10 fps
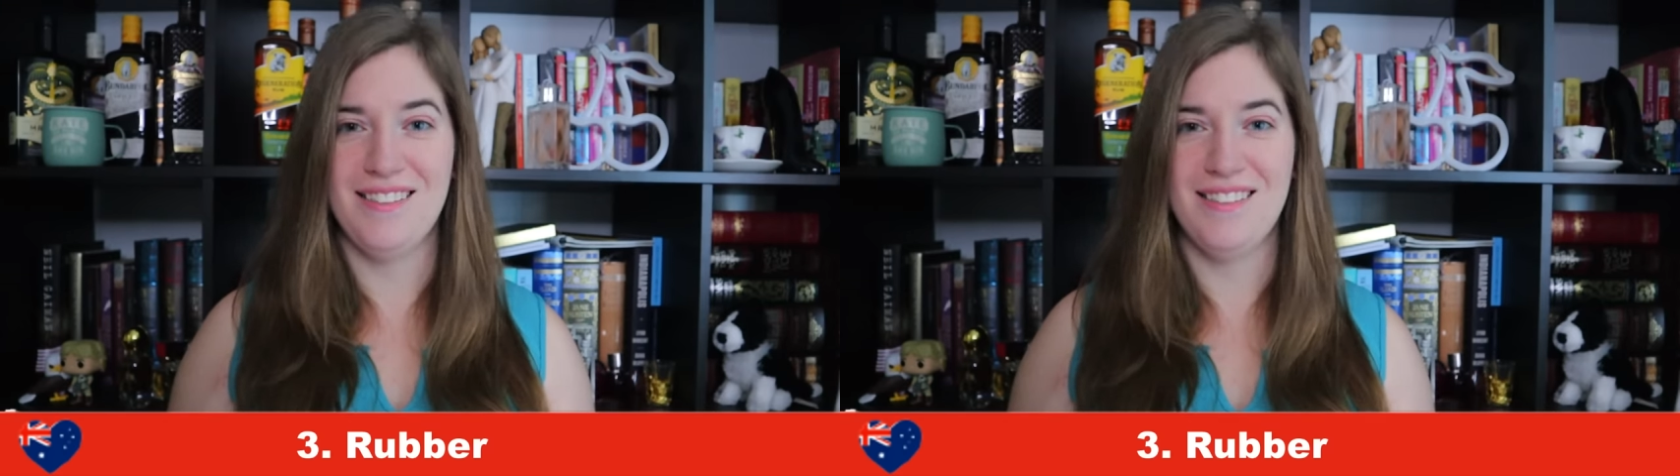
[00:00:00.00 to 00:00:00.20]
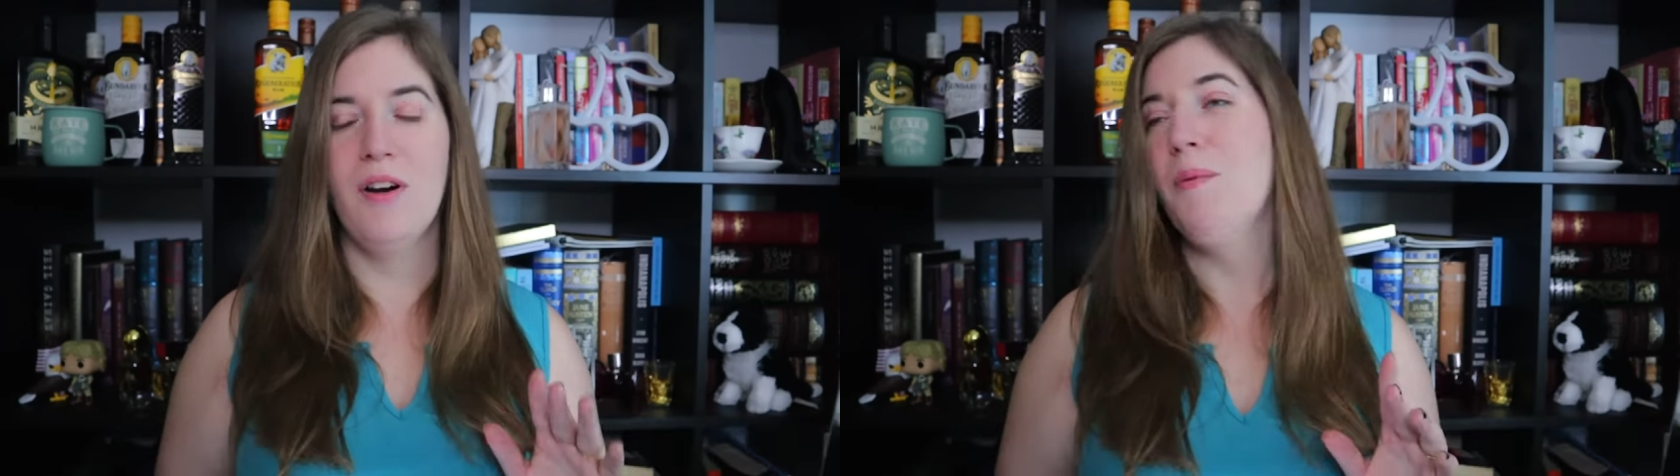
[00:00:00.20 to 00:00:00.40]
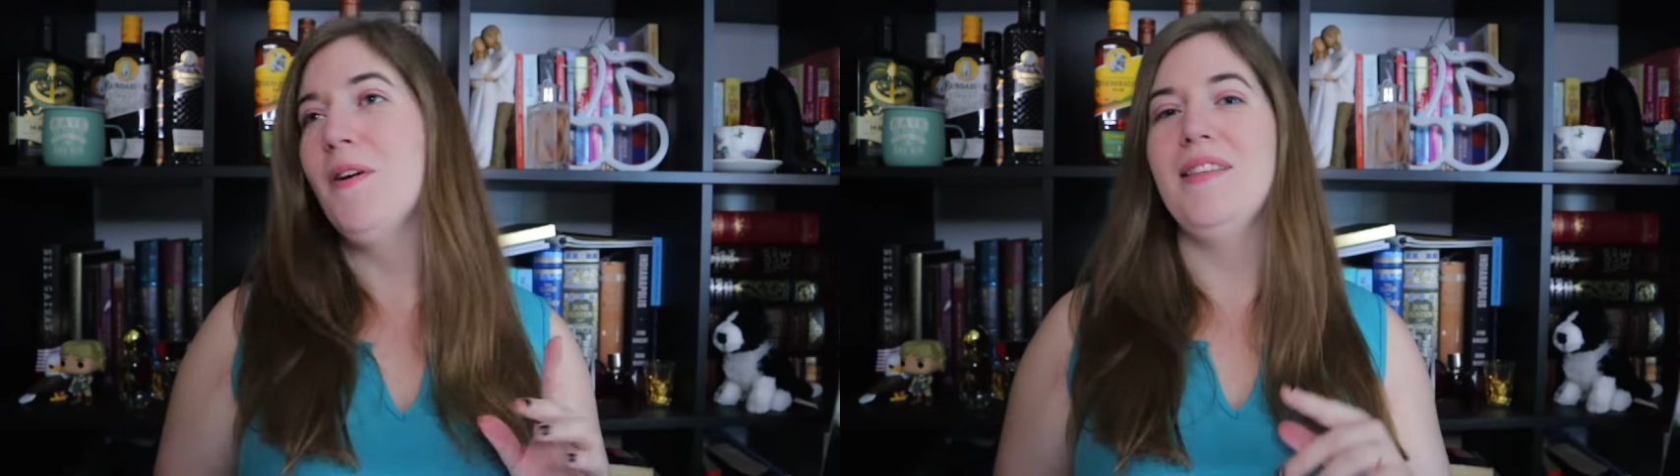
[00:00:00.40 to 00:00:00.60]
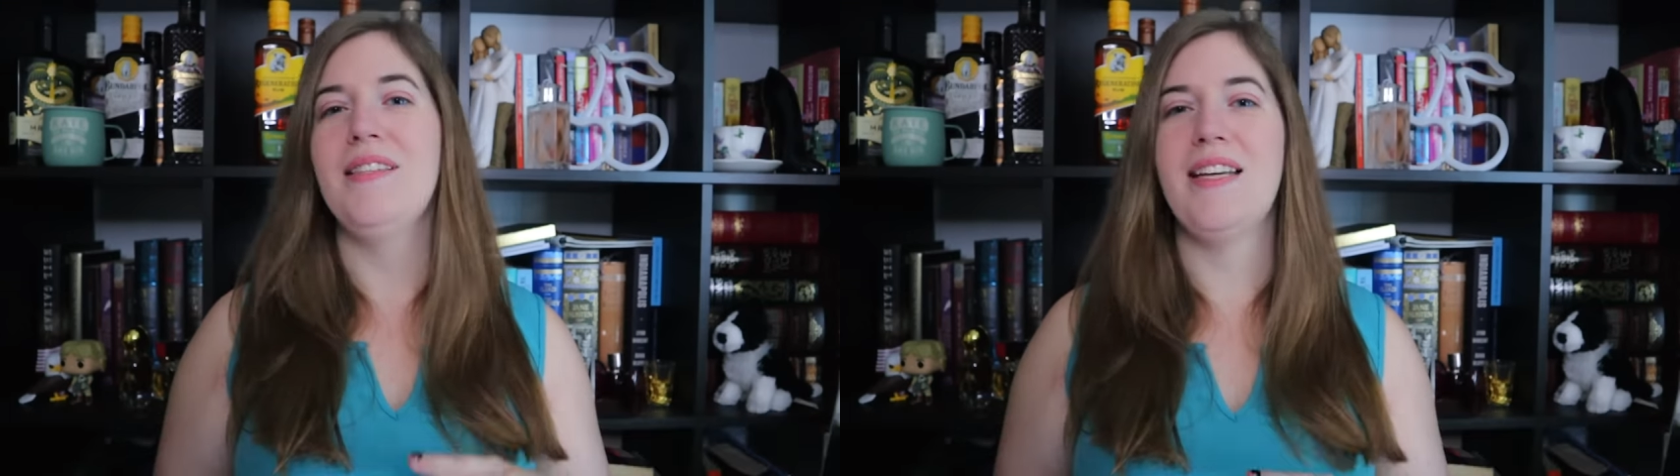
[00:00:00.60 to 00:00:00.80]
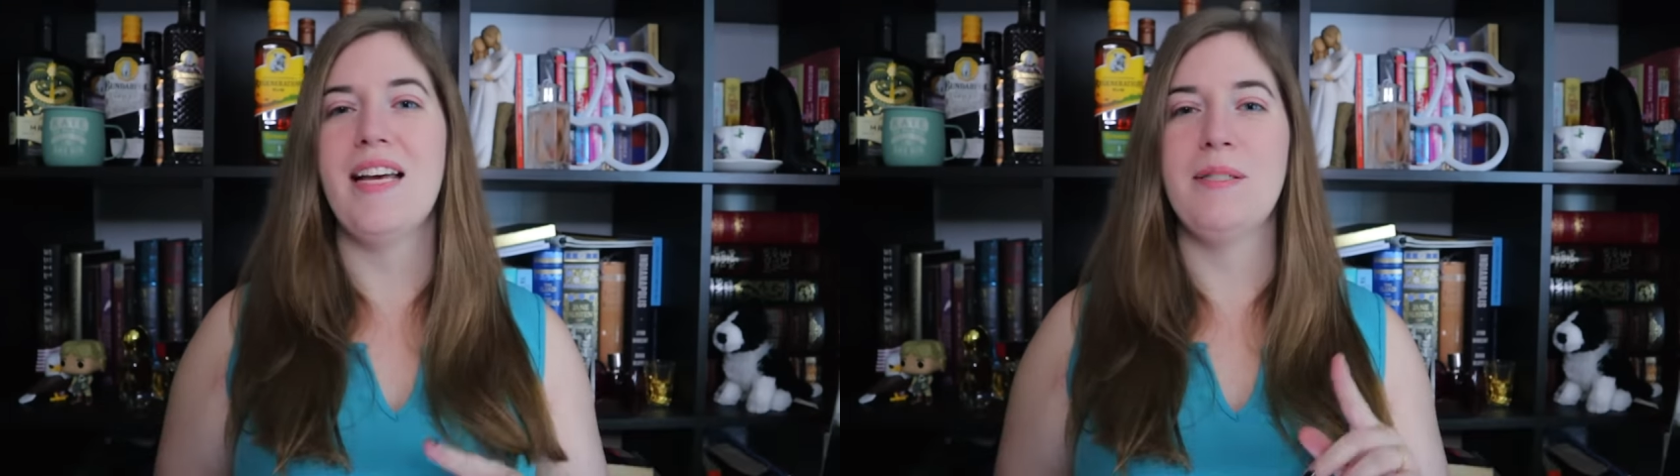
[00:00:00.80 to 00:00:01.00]
Rubber in the
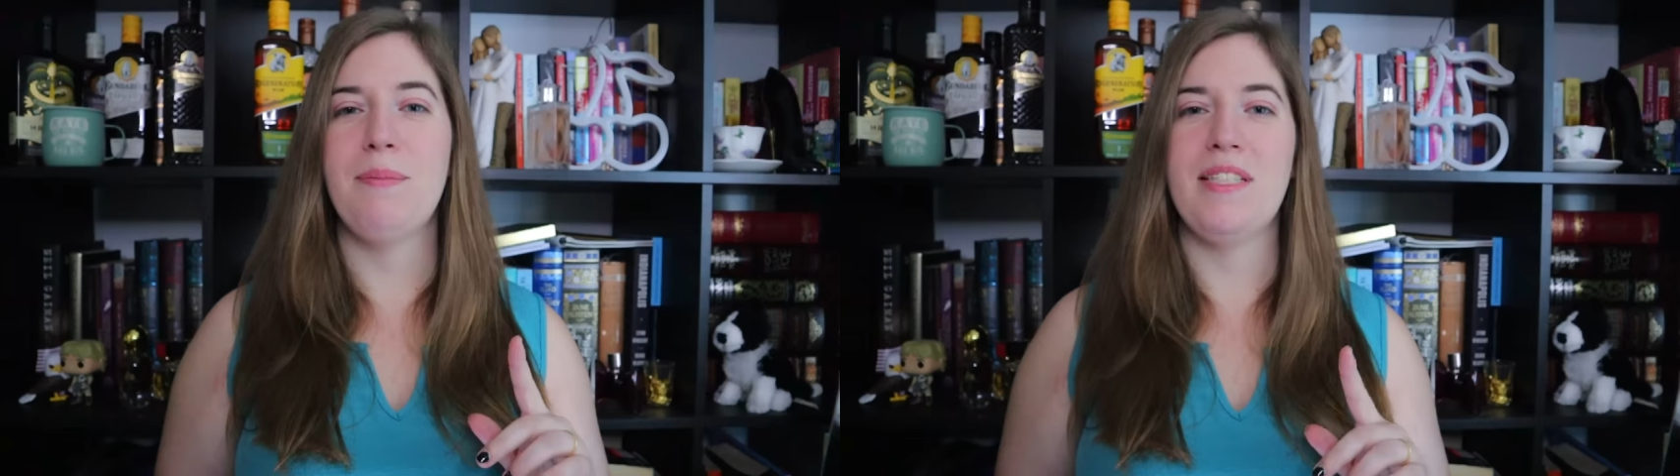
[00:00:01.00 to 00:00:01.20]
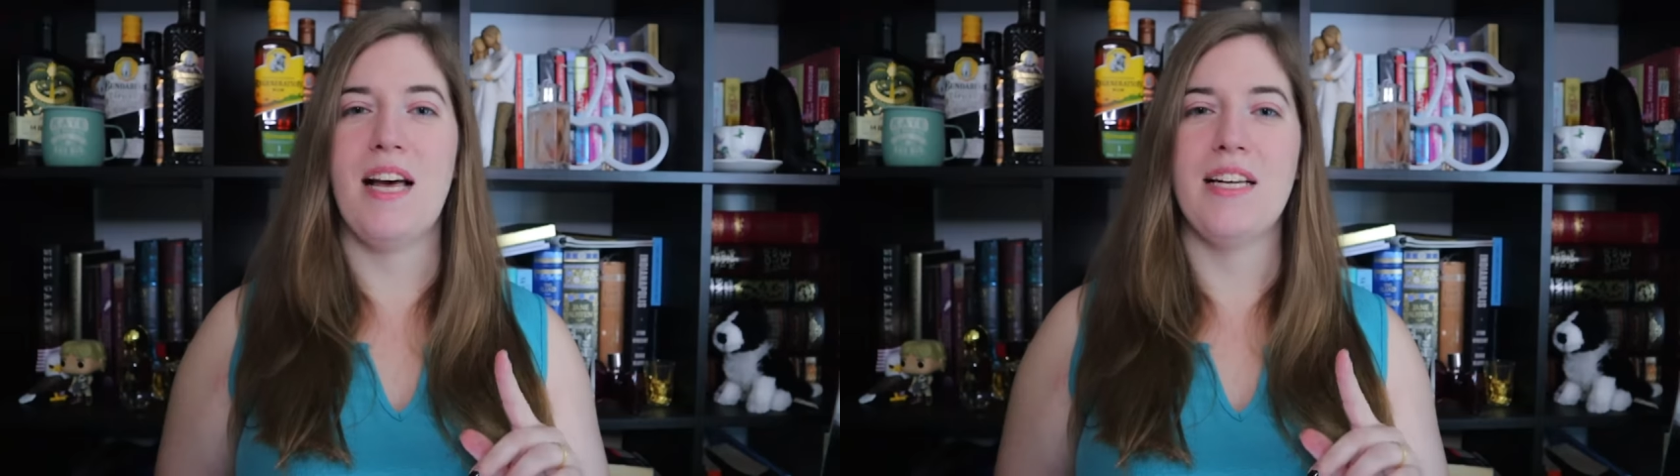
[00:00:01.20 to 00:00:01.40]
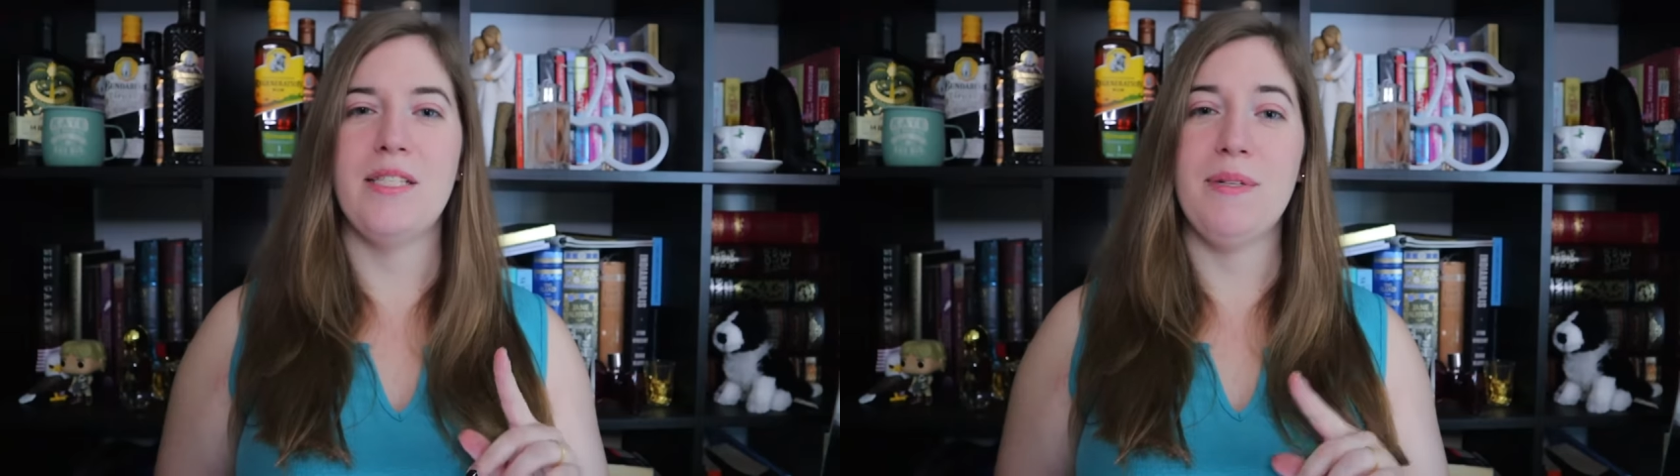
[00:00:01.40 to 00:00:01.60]
States, besides